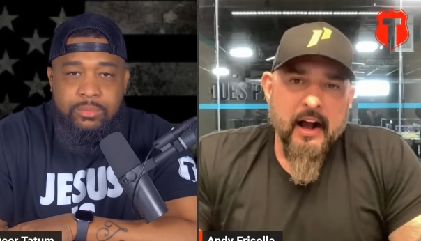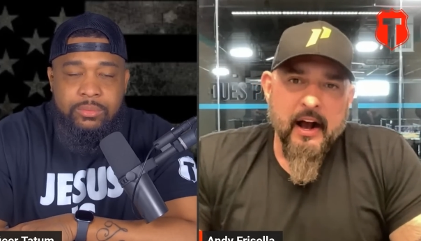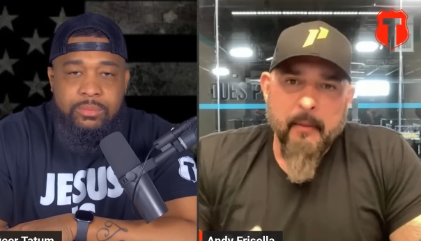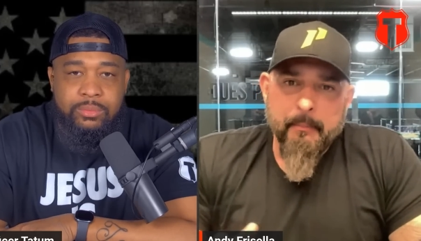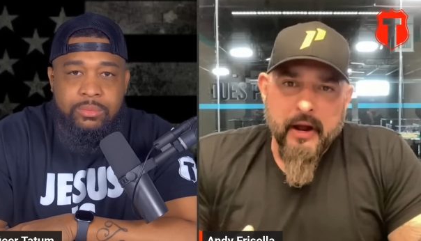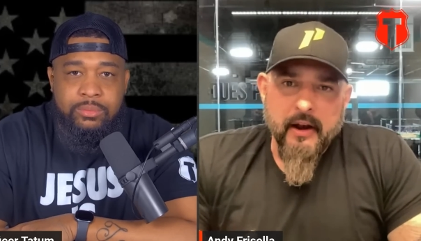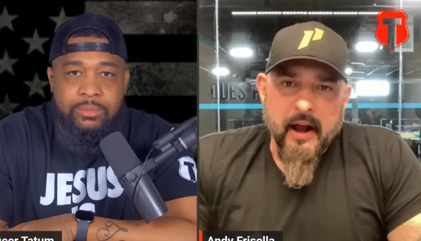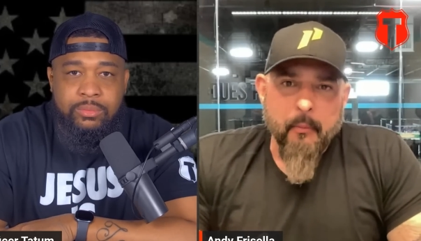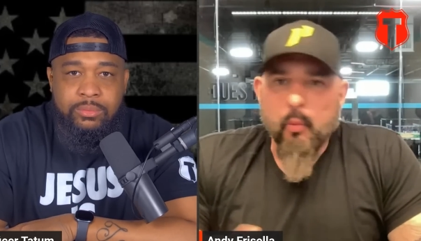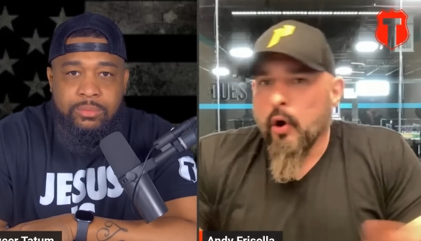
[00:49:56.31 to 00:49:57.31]
Speaker 1: Uh,
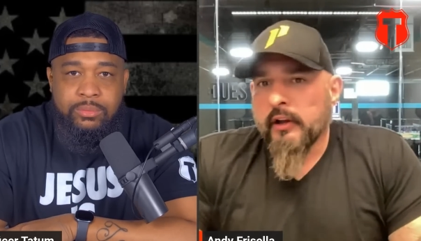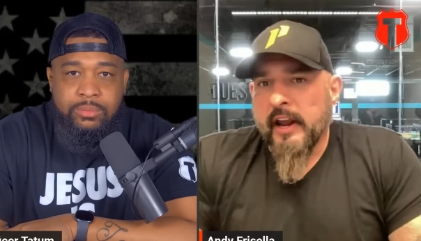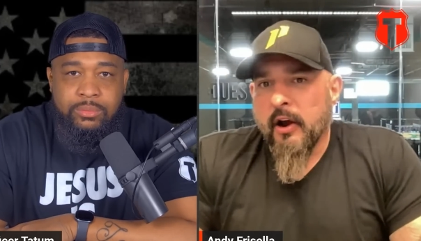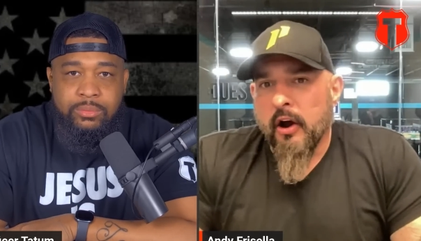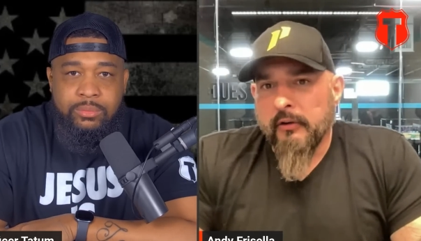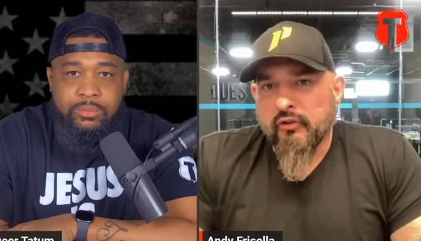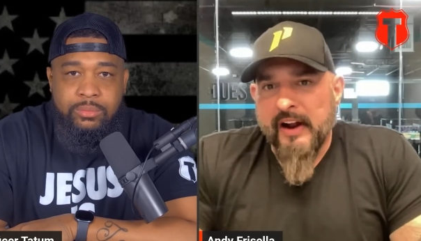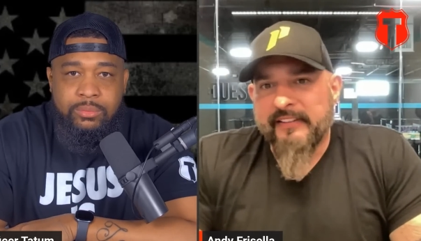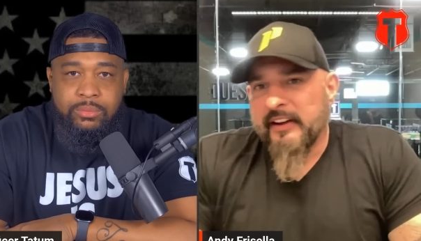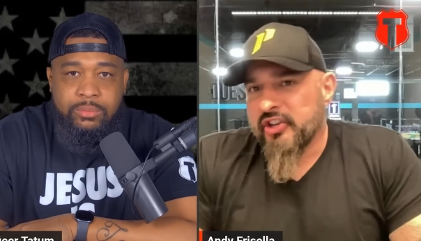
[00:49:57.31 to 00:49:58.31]
but I'm working on
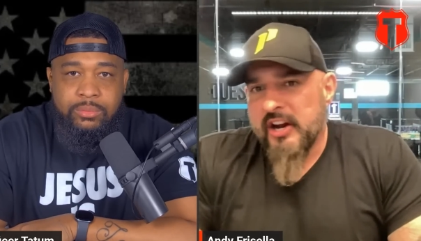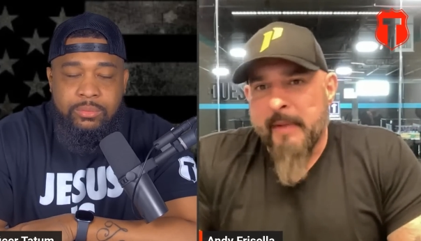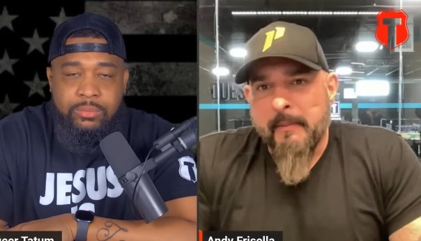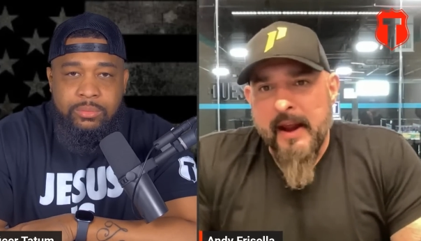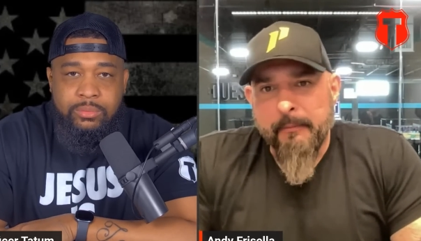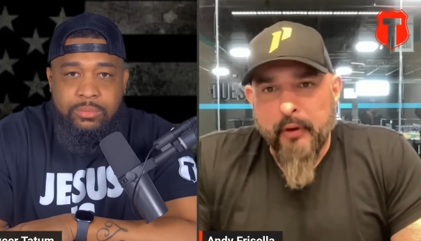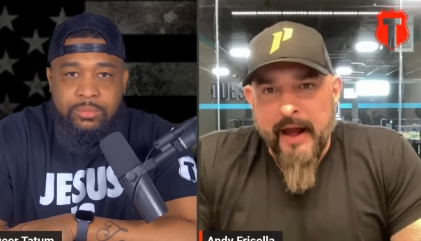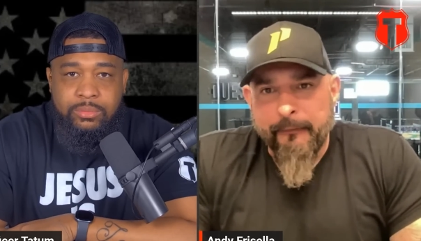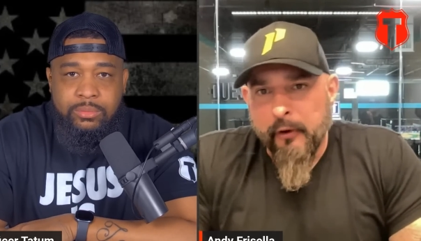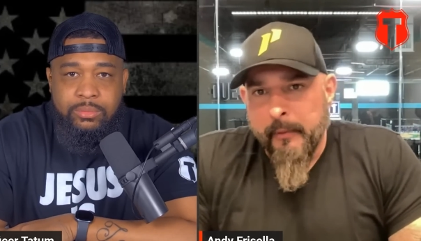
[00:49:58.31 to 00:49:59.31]
transitioning my main
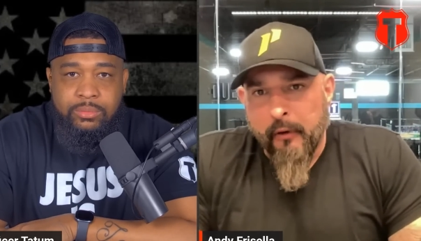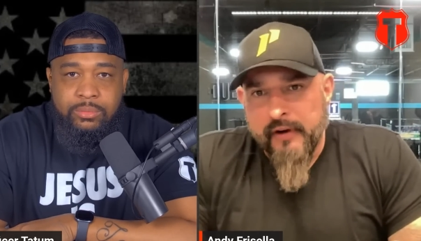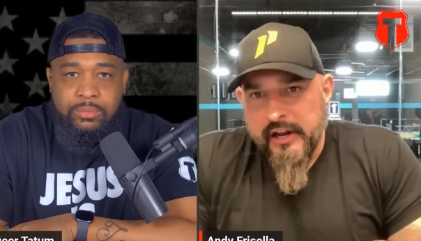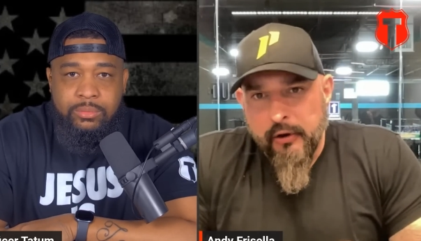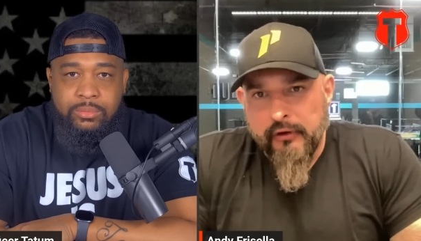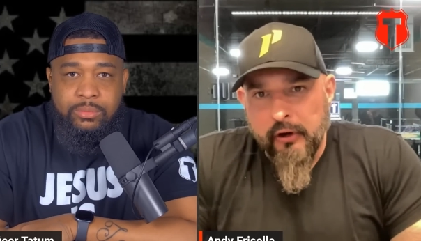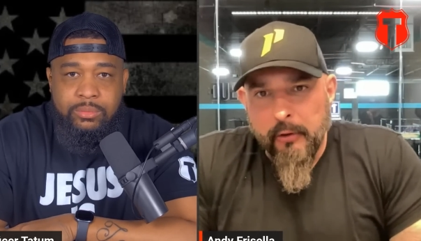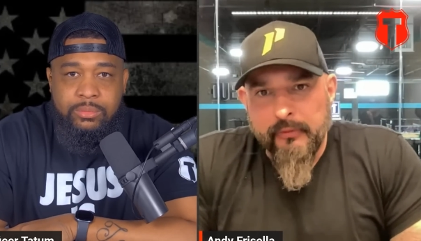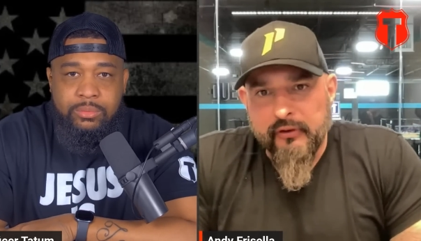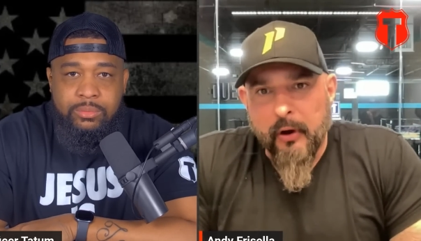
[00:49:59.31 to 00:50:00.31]
platform over to
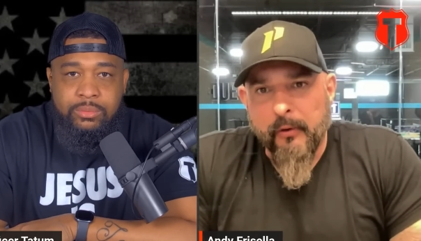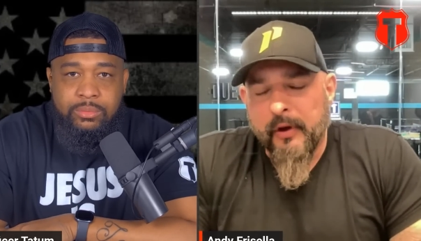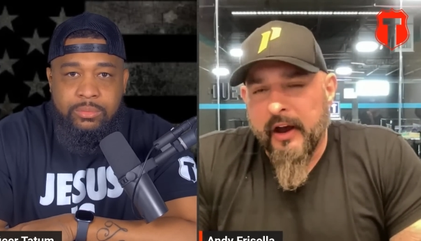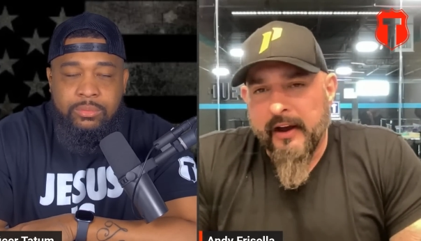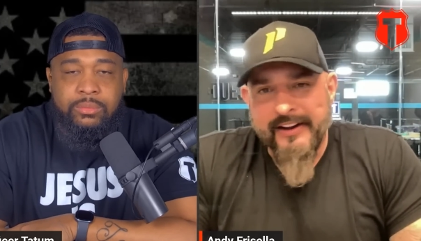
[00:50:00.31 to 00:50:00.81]
YouTube. So uh,